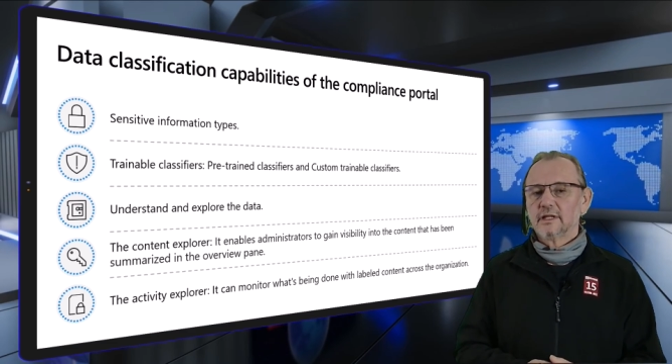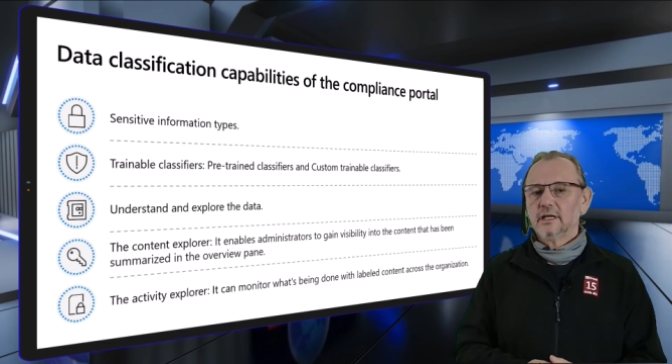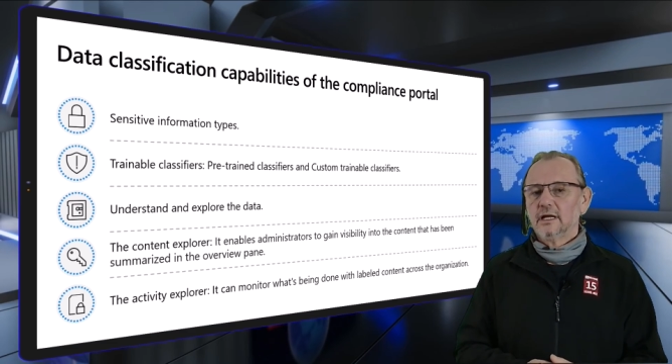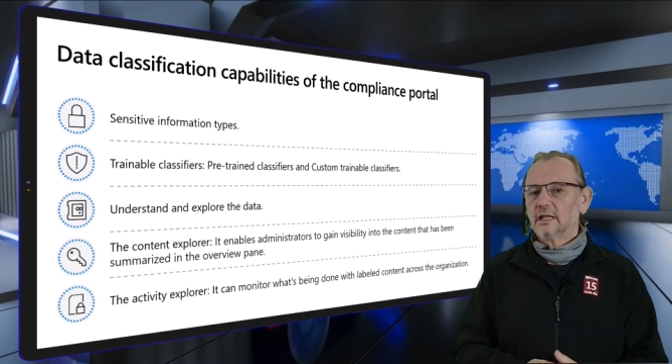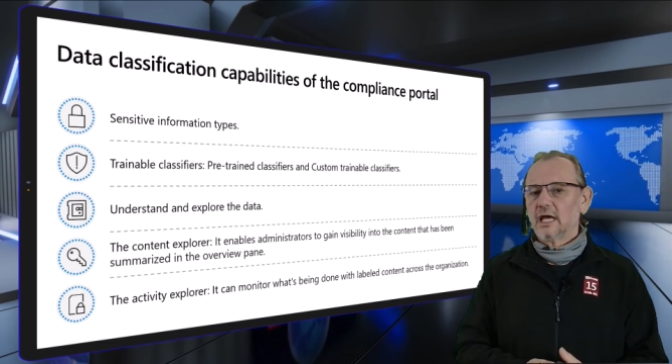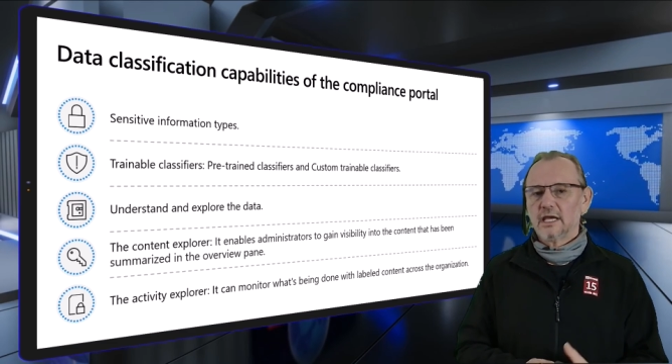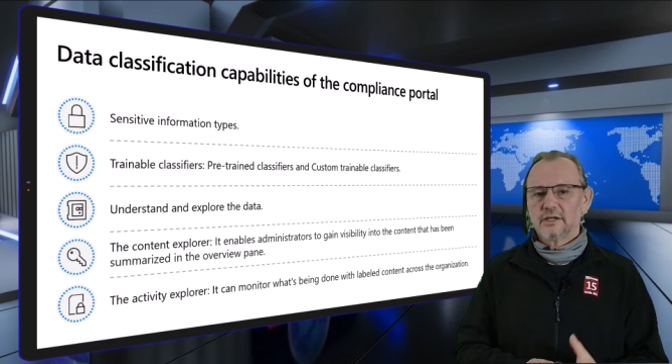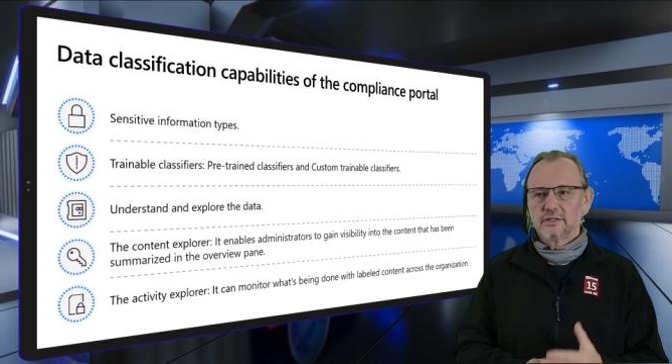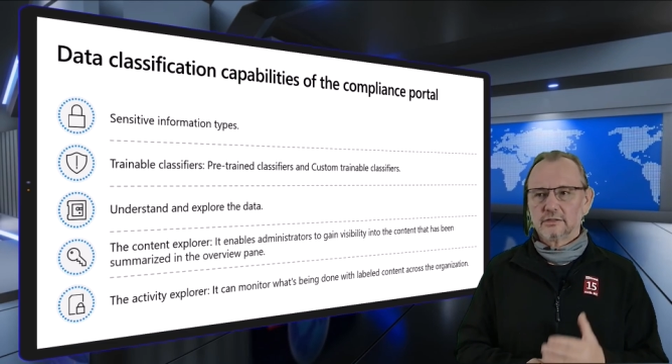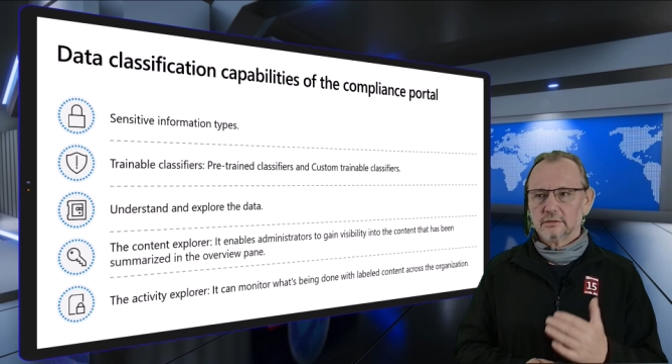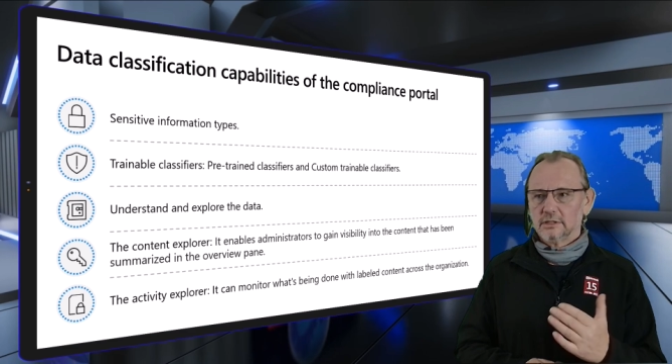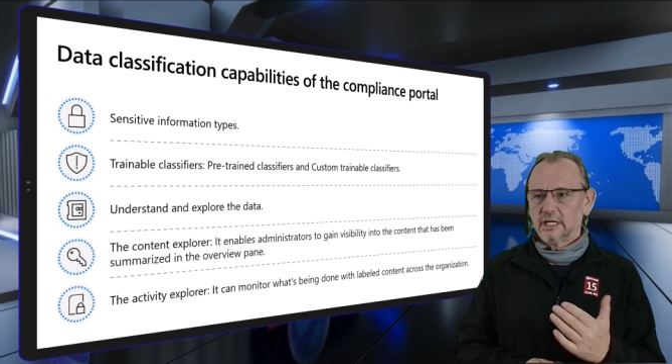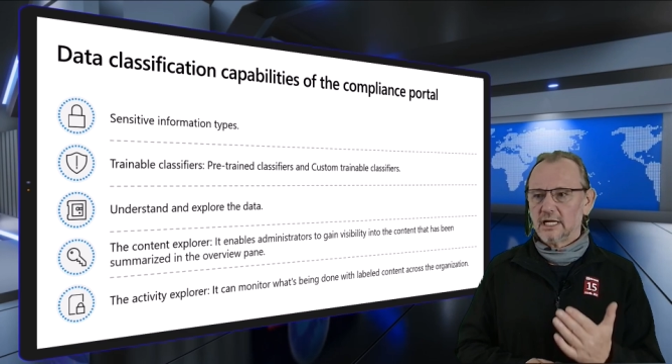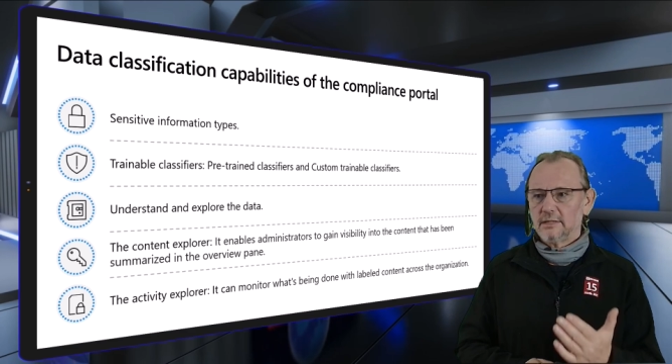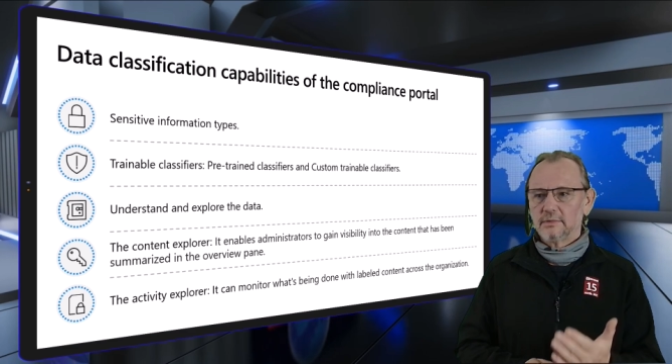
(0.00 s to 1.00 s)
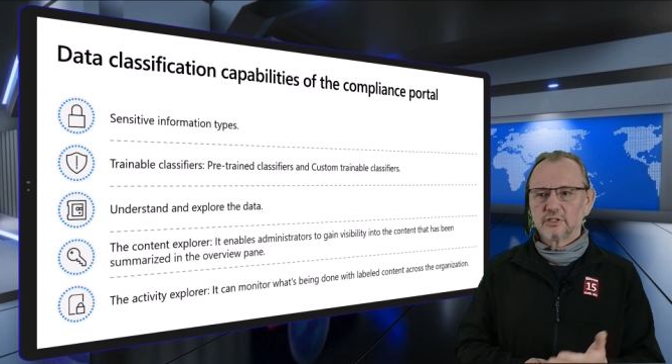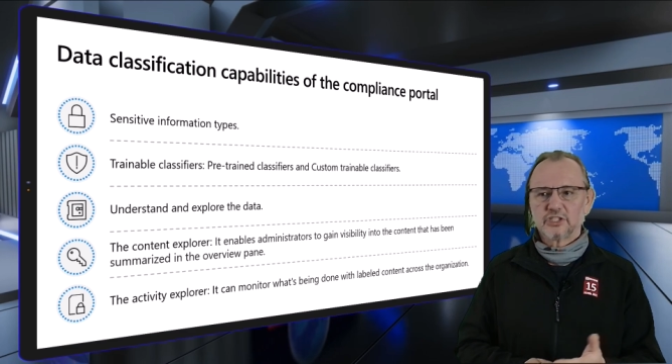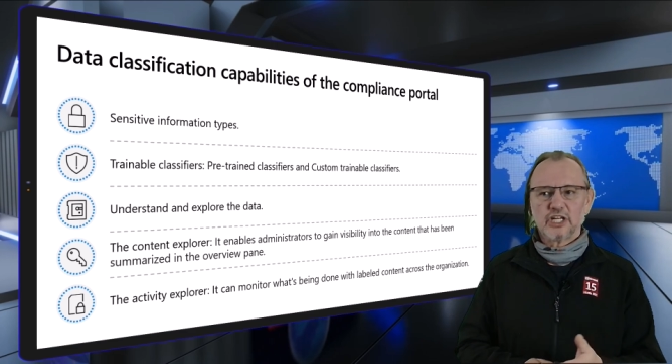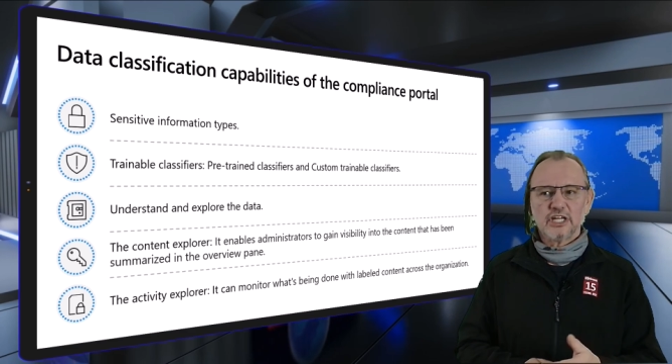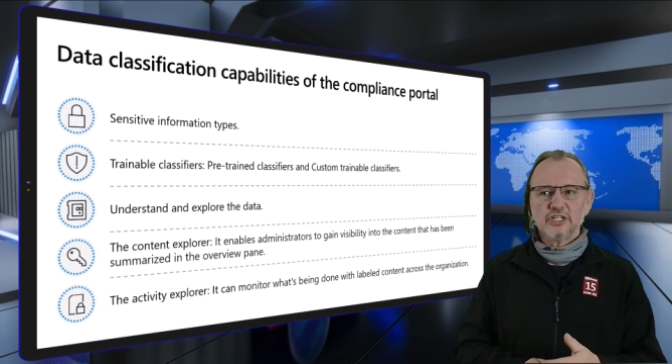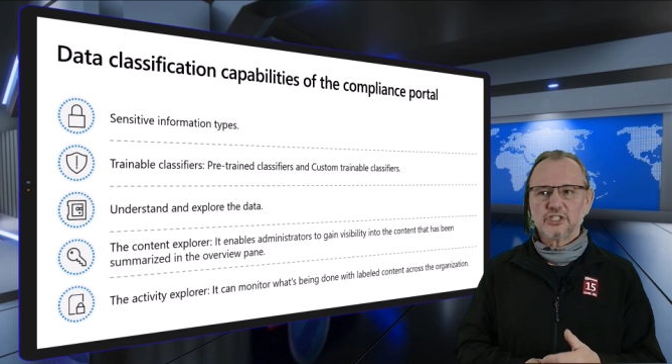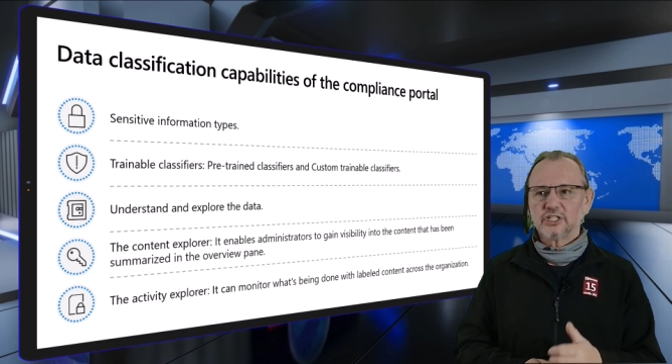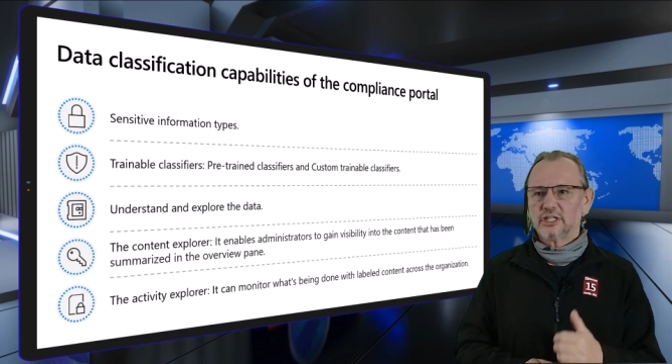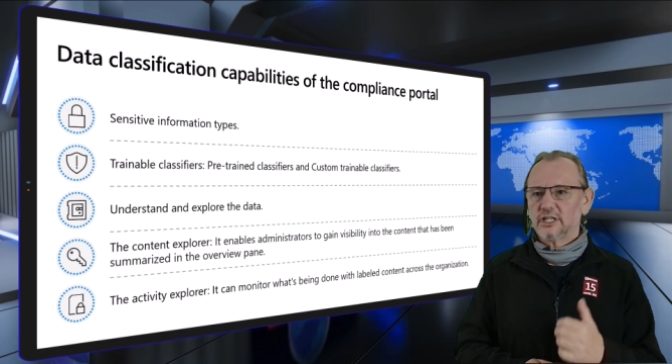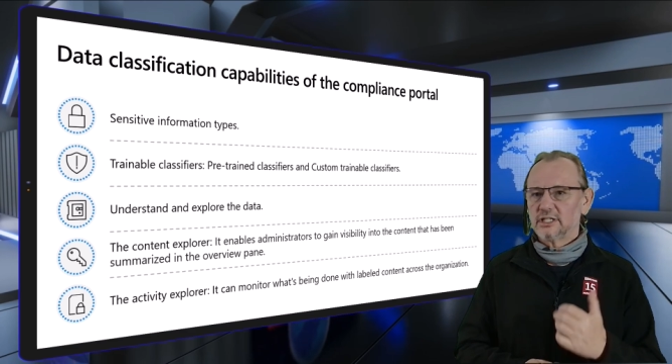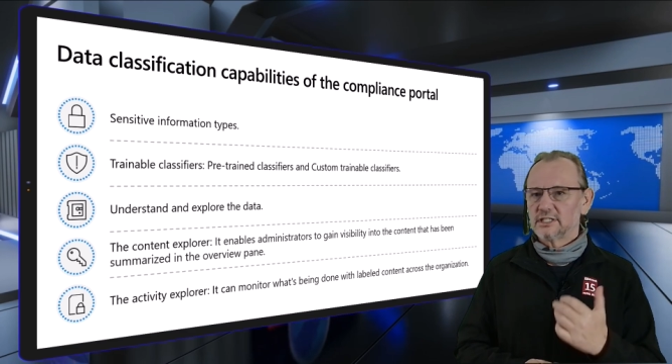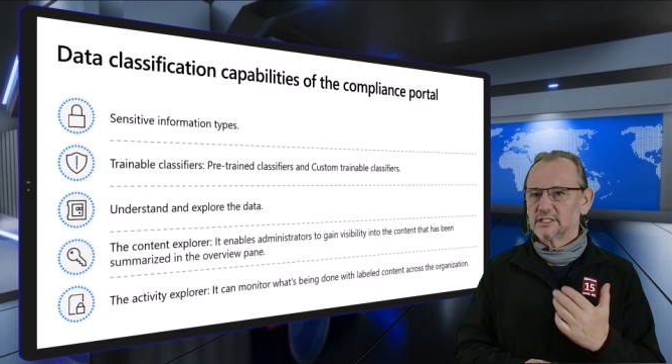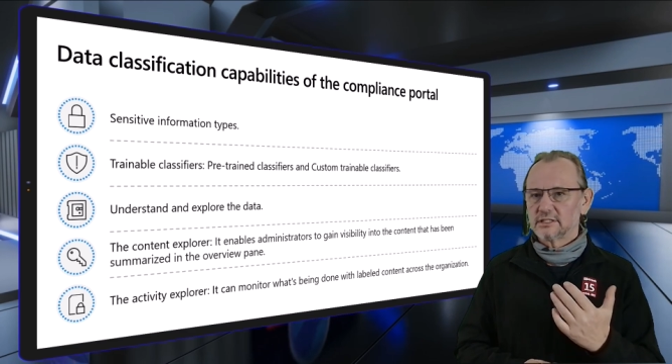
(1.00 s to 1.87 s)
like label changes,